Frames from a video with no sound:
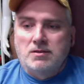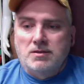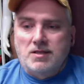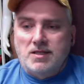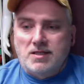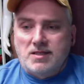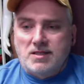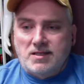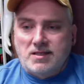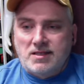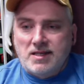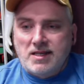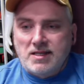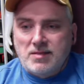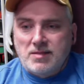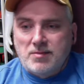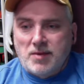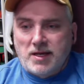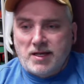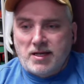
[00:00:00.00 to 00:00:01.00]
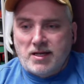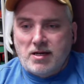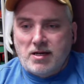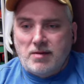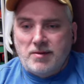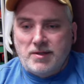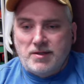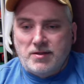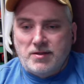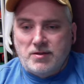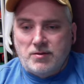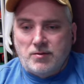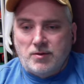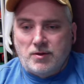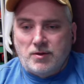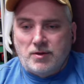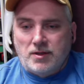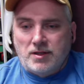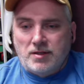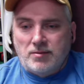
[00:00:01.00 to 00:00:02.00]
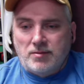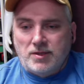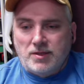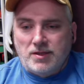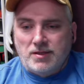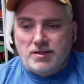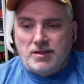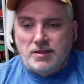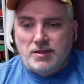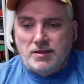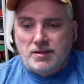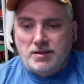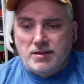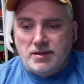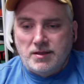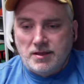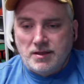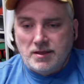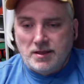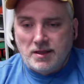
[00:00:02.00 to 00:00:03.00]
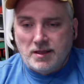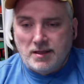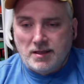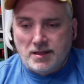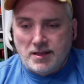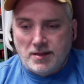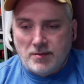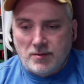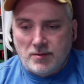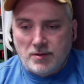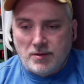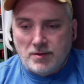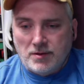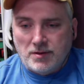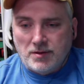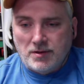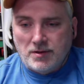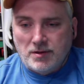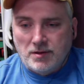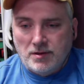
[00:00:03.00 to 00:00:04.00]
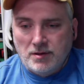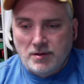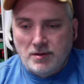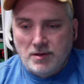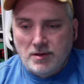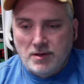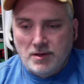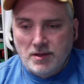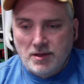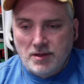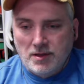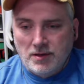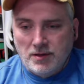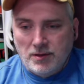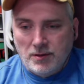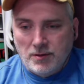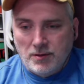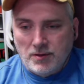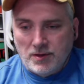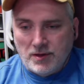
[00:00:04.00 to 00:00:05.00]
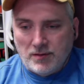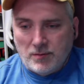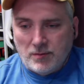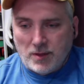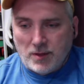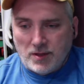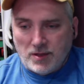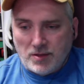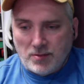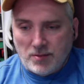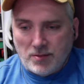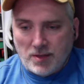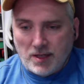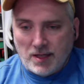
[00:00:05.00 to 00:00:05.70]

it says my comments are working, but you know how that works. Those that have watched